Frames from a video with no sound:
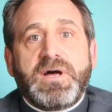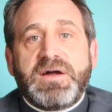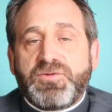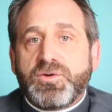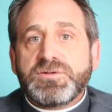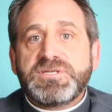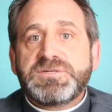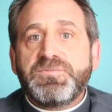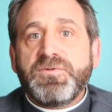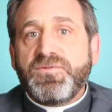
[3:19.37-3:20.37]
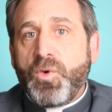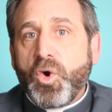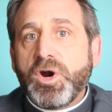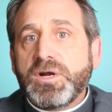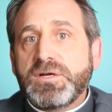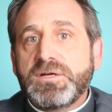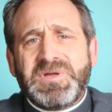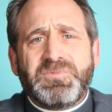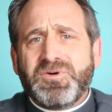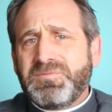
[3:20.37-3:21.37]
I've heard this before,
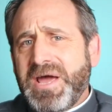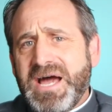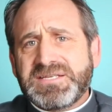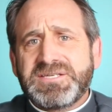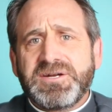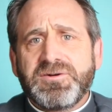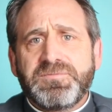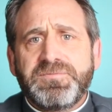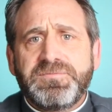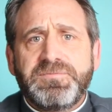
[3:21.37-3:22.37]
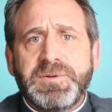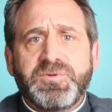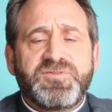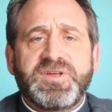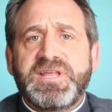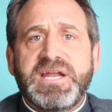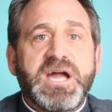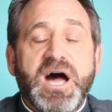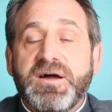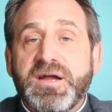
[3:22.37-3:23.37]
people in passing or people said they
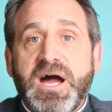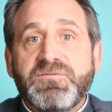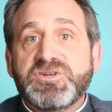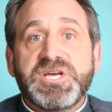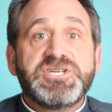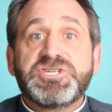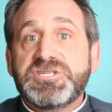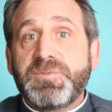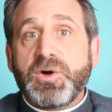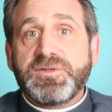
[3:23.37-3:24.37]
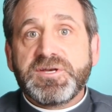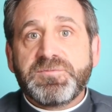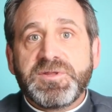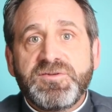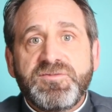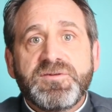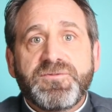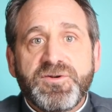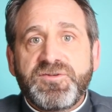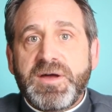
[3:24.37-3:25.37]
had conversations about this, but this is the
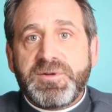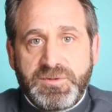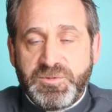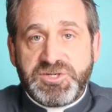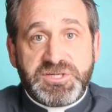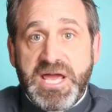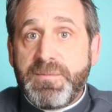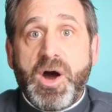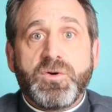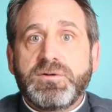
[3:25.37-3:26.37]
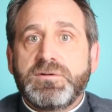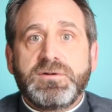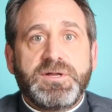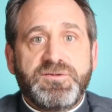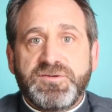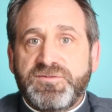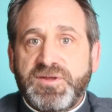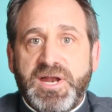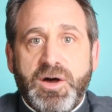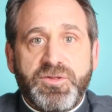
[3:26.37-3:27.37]
first time someone just came out and just
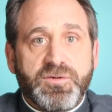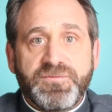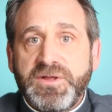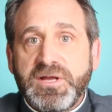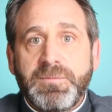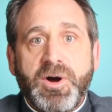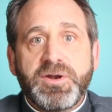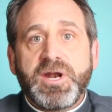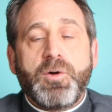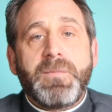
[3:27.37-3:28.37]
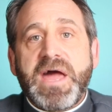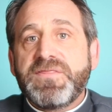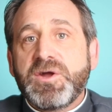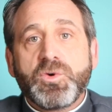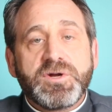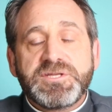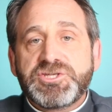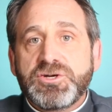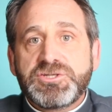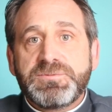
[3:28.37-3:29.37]
said how they were feeling about it, how mad they were at the
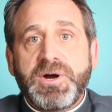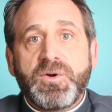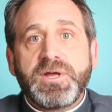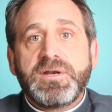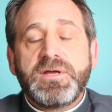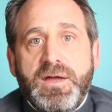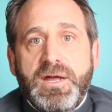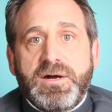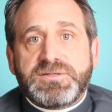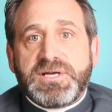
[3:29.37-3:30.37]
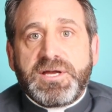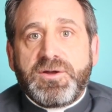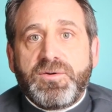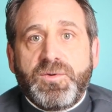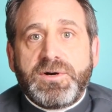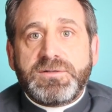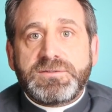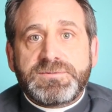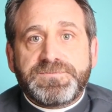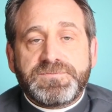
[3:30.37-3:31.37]
church about it. And I was like, well,
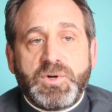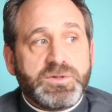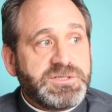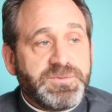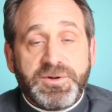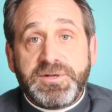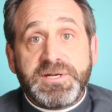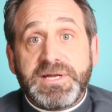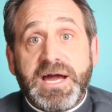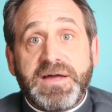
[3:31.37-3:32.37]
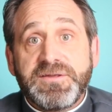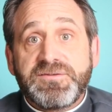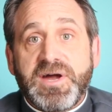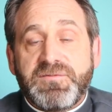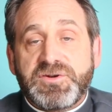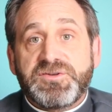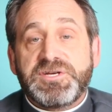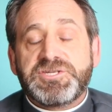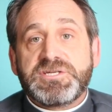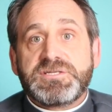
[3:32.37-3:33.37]
Holy Spirit, you need to guide this
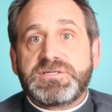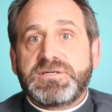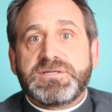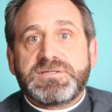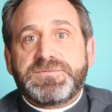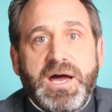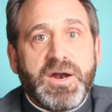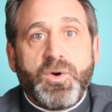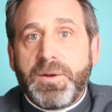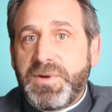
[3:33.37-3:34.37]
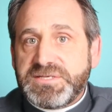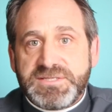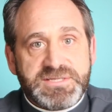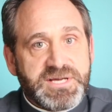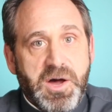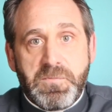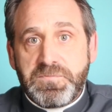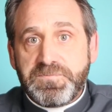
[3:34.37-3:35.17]
conversation because I don't want to mess this up,